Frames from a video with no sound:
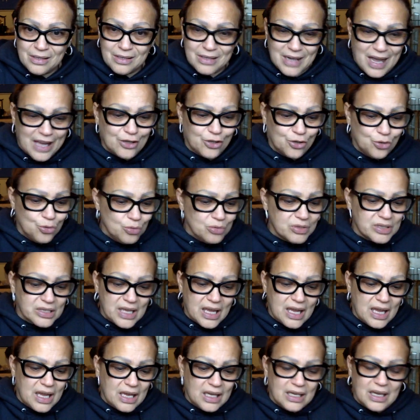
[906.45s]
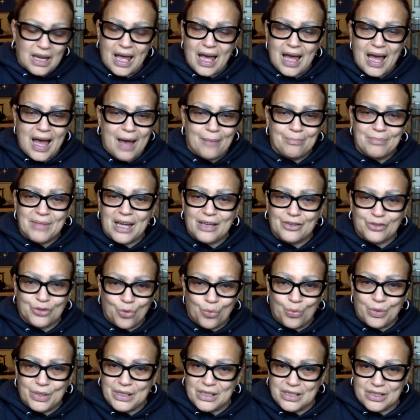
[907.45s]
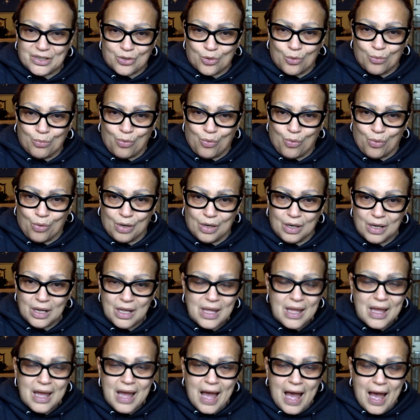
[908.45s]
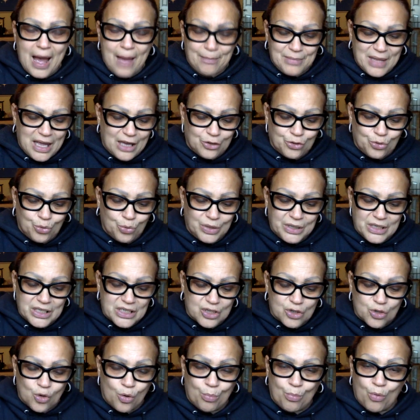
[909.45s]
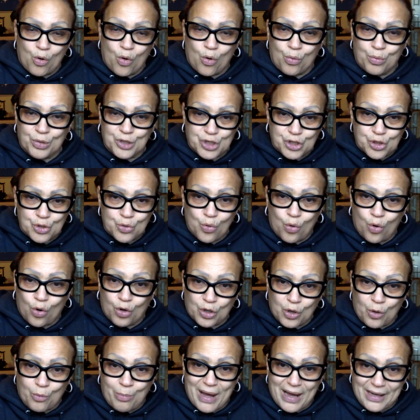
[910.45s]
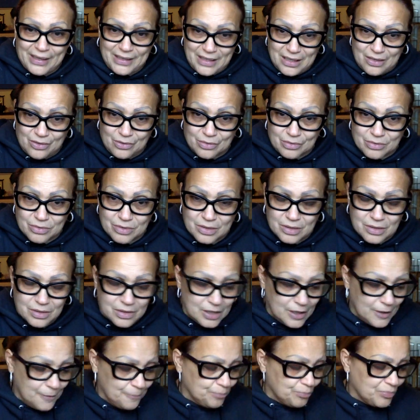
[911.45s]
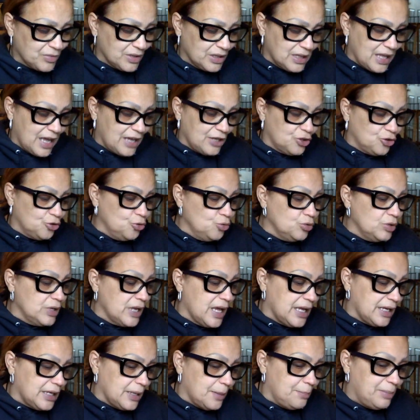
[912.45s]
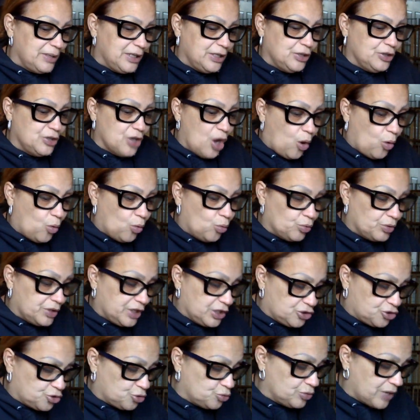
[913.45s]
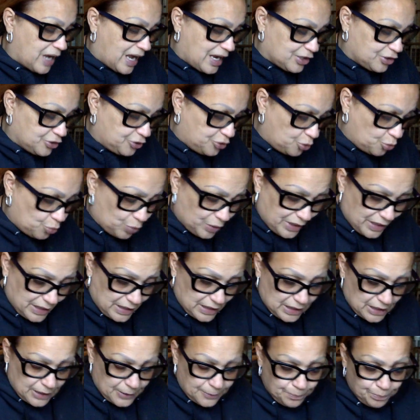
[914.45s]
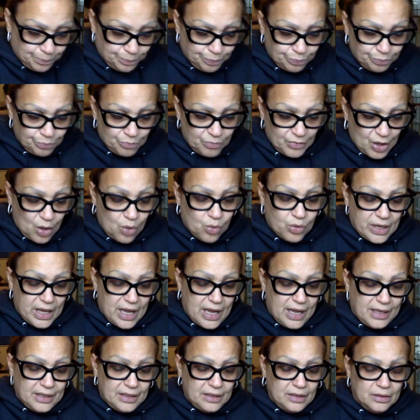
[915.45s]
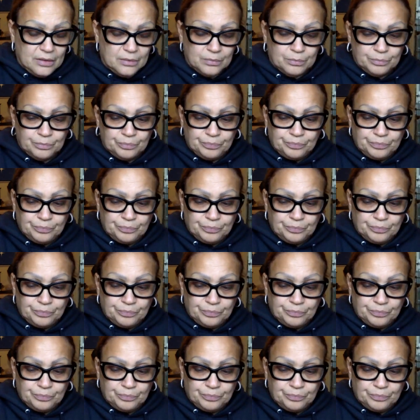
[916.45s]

Like you saying, I'm not doing this no more. I'm not doing this no more with you or nobody else. Like you letting it be known that you're not doing it. Okay?